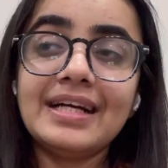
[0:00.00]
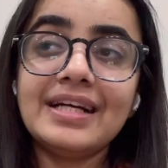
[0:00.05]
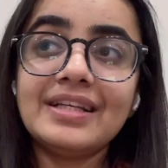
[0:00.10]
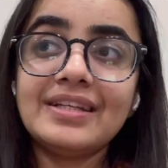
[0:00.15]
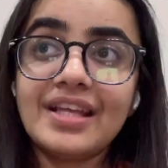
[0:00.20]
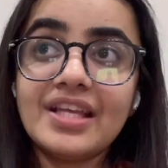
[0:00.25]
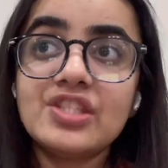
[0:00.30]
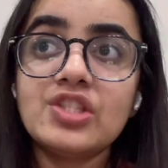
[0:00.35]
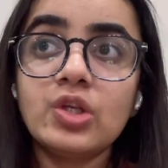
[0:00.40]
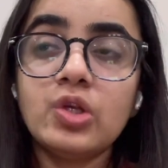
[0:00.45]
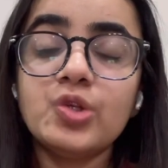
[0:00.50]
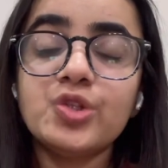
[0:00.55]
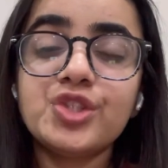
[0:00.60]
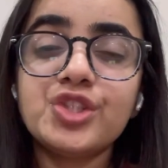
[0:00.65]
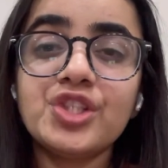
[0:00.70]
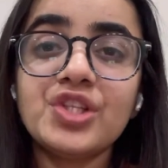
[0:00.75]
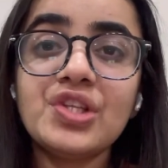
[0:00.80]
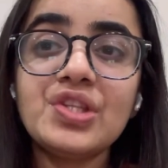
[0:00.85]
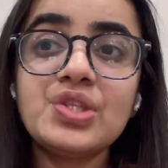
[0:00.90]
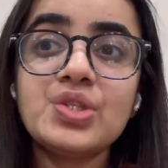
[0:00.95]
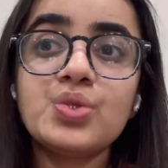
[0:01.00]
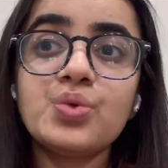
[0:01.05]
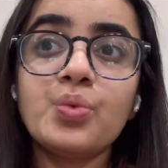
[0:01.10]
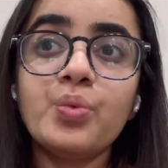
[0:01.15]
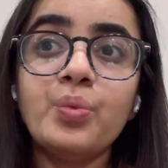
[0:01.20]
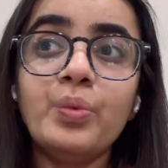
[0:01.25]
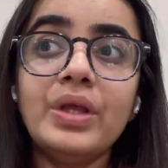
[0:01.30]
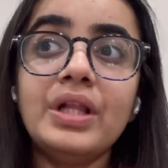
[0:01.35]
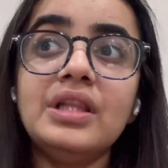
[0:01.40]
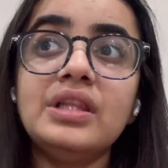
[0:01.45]
resolutions
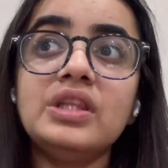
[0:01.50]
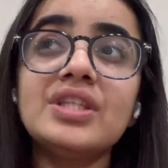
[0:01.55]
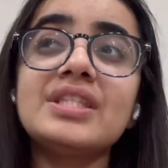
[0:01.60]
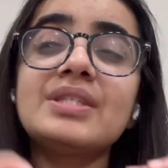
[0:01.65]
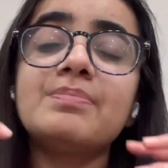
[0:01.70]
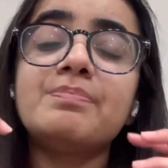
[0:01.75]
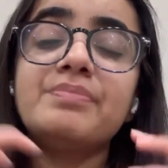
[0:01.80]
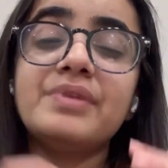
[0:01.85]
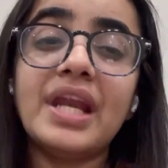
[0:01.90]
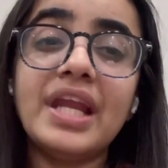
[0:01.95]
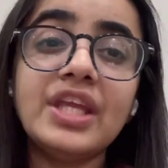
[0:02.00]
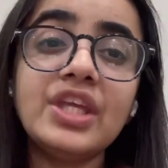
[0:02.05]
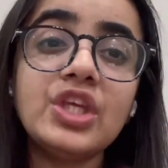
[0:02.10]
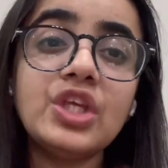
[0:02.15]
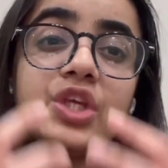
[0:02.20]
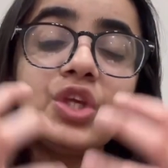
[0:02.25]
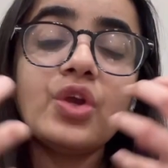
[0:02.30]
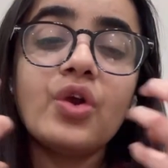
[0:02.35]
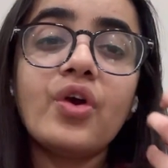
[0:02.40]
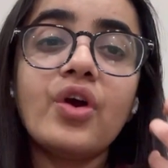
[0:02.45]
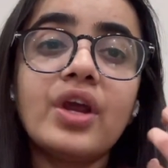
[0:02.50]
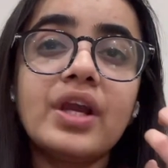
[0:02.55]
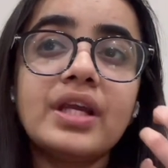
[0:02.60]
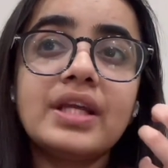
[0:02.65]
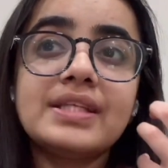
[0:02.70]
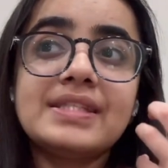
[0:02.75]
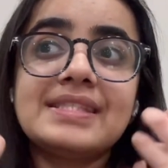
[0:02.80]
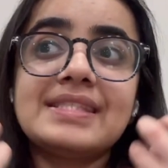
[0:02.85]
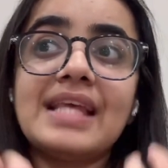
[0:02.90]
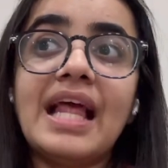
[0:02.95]
will just bring
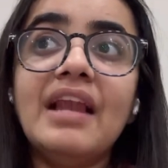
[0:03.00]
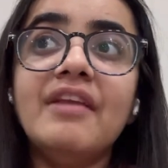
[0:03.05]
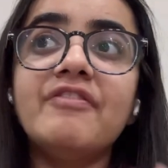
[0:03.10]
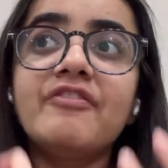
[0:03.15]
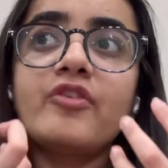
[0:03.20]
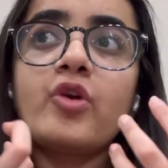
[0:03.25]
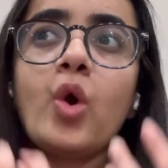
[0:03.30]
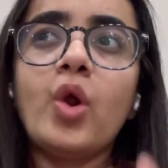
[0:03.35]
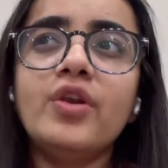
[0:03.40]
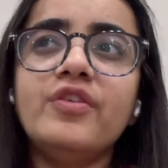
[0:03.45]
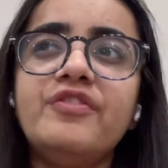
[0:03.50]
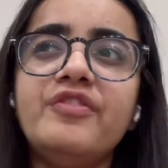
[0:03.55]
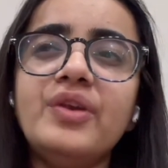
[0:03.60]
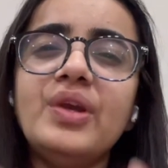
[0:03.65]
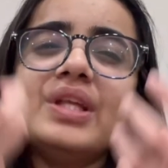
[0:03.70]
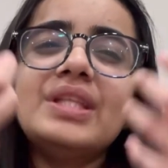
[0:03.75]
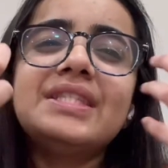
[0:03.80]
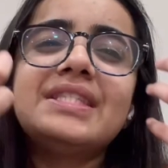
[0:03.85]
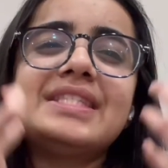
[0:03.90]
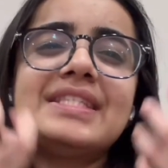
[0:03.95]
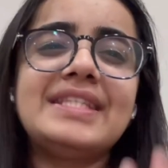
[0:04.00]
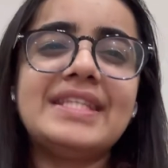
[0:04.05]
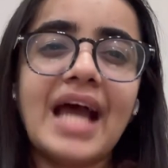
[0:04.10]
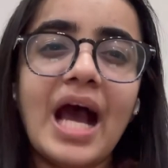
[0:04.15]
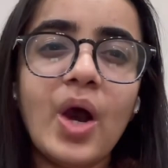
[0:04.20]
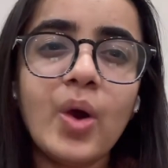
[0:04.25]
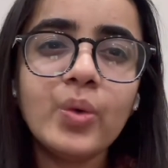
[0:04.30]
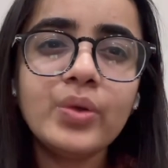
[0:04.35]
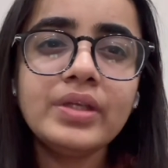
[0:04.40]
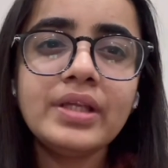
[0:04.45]
your self-confidence
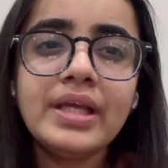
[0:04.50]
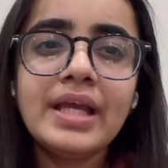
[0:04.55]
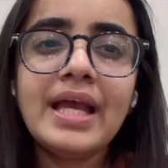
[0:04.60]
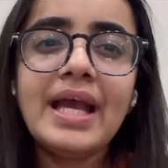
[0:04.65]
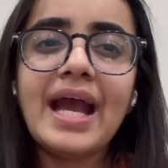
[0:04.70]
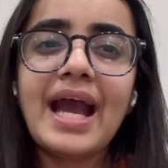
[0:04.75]
down,